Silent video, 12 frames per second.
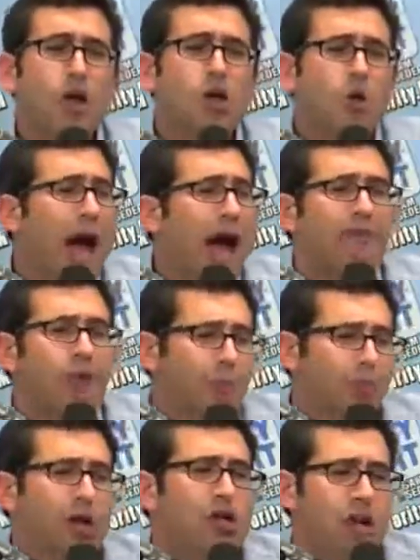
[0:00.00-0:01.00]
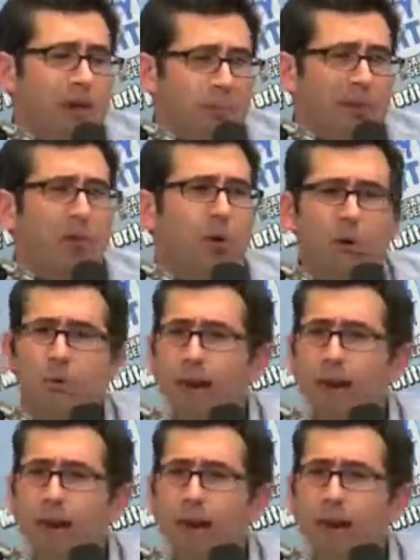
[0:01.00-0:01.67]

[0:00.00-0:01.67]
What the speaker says: you have to appreciate people who are